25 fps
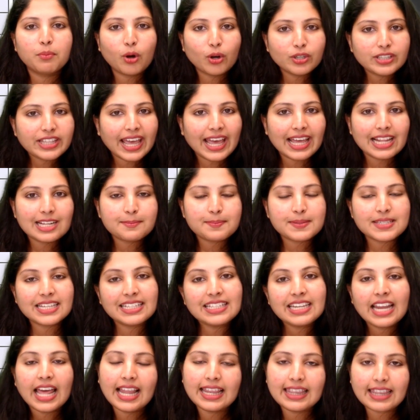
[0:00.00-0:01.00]
helps
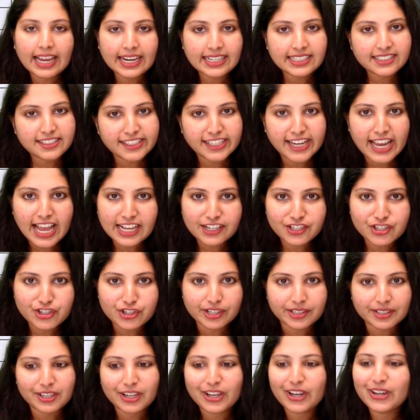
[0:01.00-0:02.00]
in light reaction.
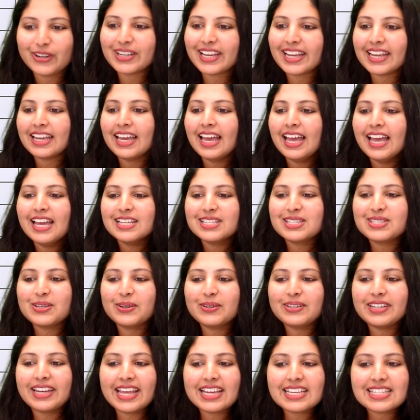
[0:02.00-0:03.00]
Okay, so
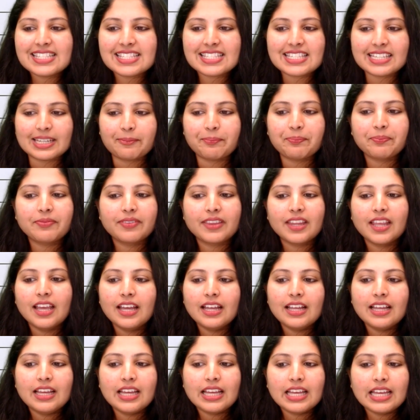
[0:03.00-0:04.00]
next,
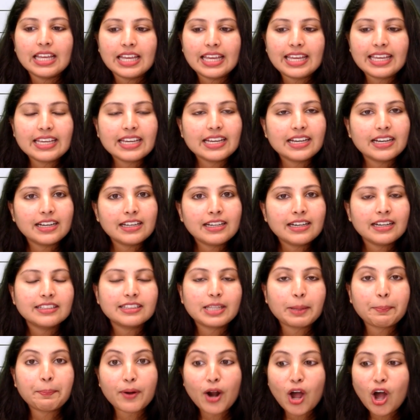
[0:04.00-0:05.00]
here the
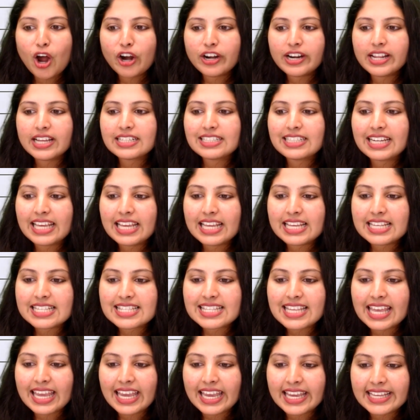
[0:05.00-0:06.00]
product is
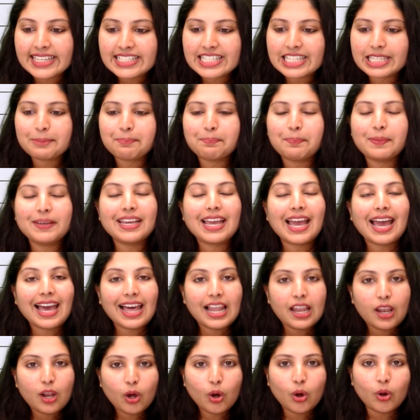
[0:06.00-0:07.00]
ATP
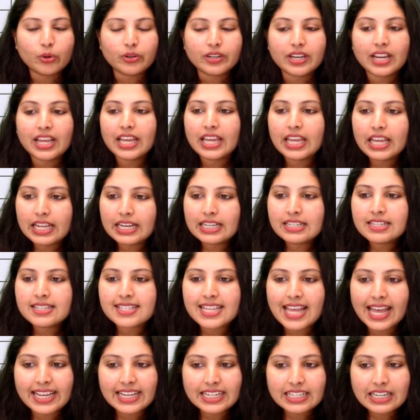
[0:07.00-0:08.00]
alone. In
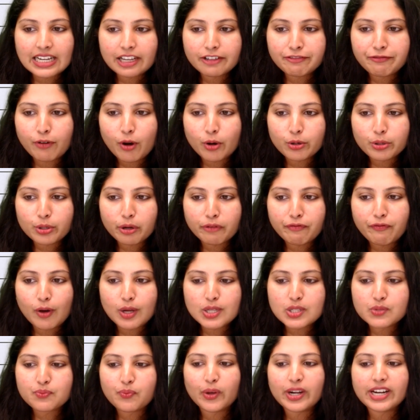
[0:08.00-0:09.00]
cyclic
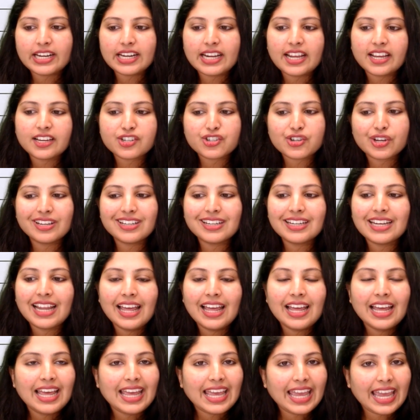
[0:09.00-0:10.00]
photophosphorylation,
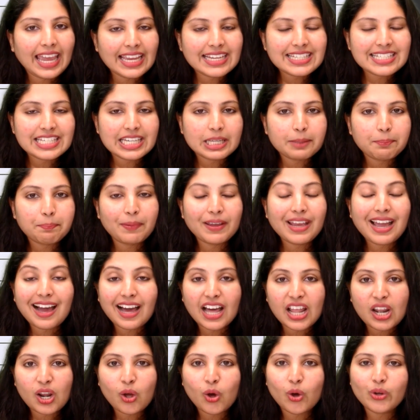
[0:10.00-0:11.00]
ATP
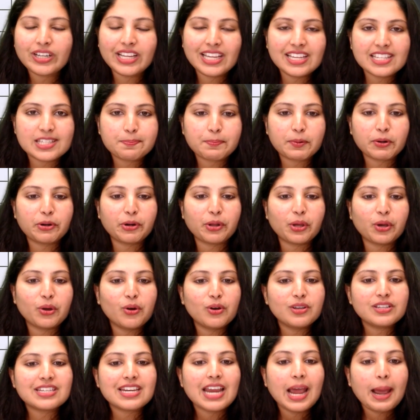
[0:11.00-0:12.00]
alone is
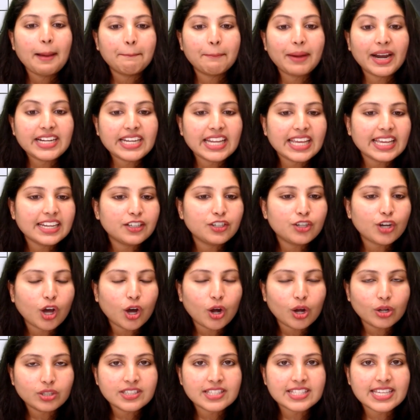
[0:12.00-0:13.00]
produced, but in
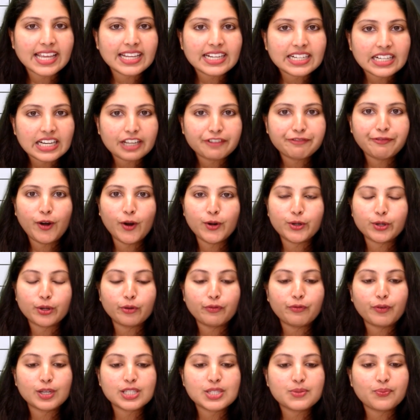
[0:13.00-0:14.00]
non-cyclic
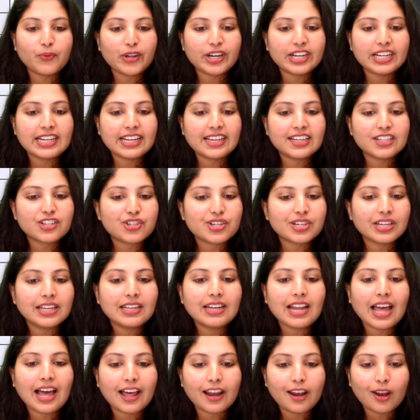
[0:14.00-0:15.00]
photophosphorylation,
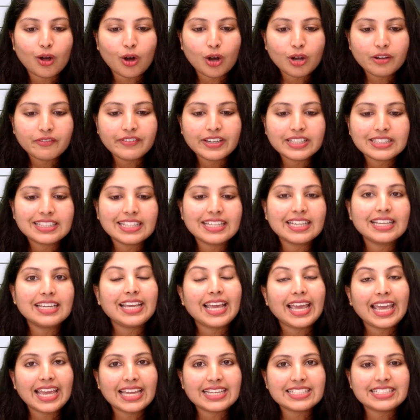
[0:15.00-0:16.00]
along with the
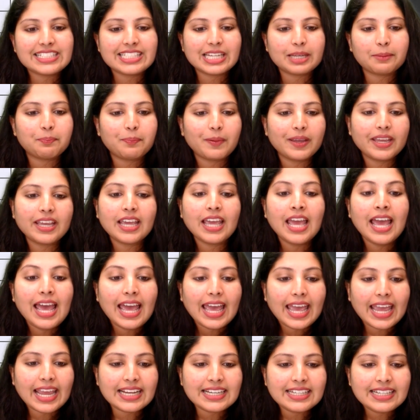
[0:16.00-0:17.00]
ATP,
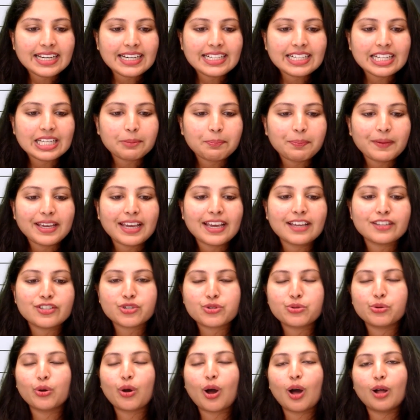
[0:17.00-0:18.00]

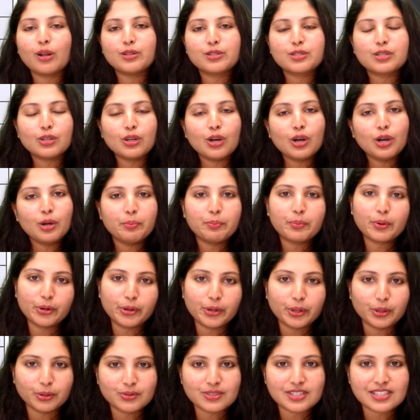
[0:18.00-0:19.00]
NADPH2 also
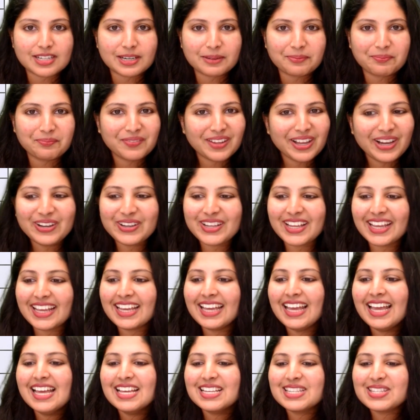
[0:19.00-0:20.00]
produced. Okay,
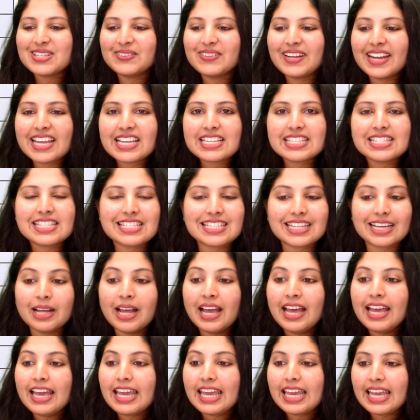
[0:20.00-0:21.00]
so next,
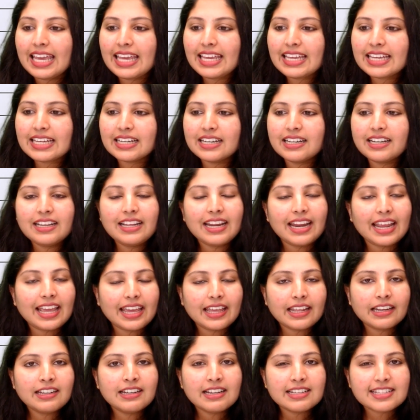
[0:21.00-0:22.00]
here
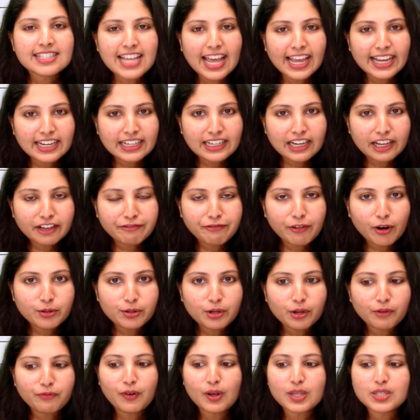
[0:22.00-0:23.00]
in cyclic
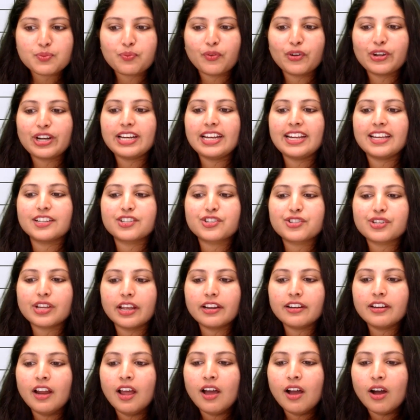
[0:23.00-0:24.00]
photophosphorylation,
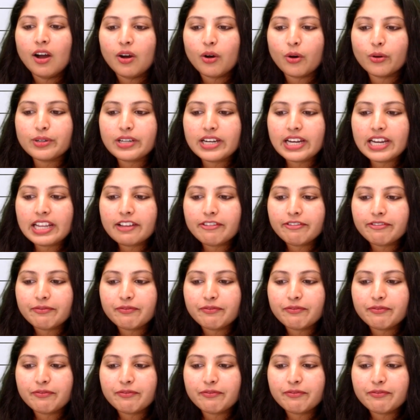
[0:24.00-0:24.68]
only